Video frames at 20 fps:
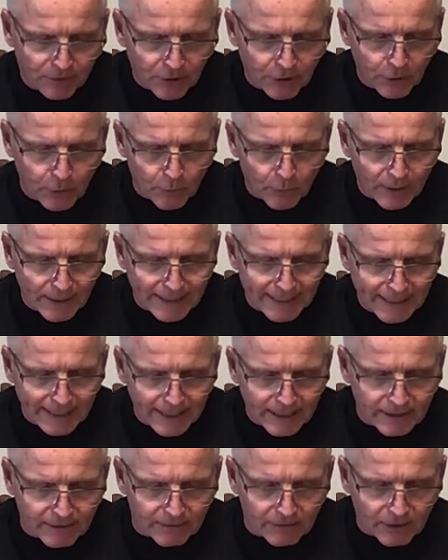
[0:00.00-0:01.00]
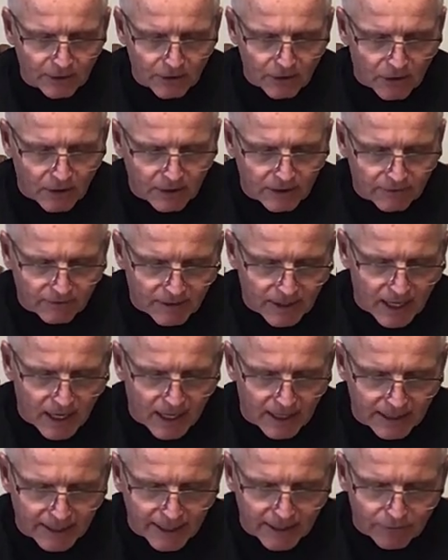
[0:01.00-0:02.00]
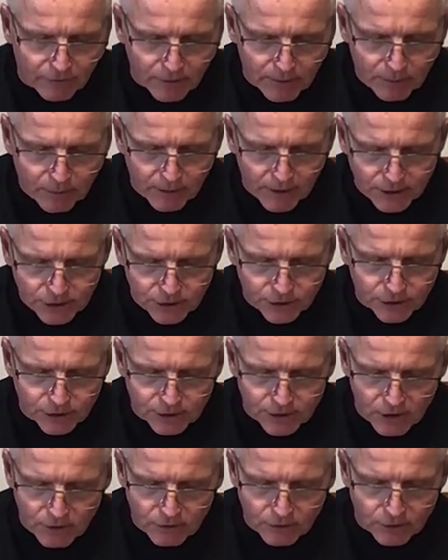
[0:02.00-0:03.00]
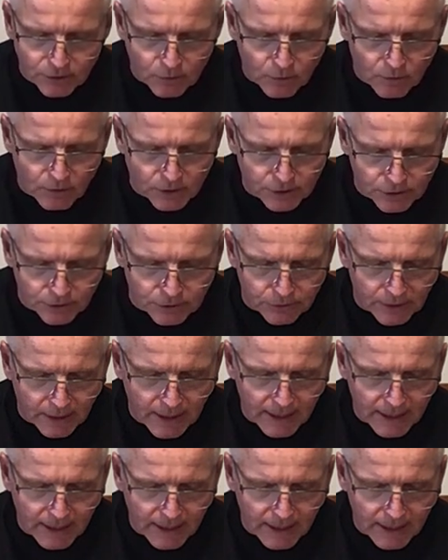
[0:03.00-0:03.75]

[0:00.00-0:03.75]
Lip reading: You were in Eden, the garden of God. Every precious stone adorned you.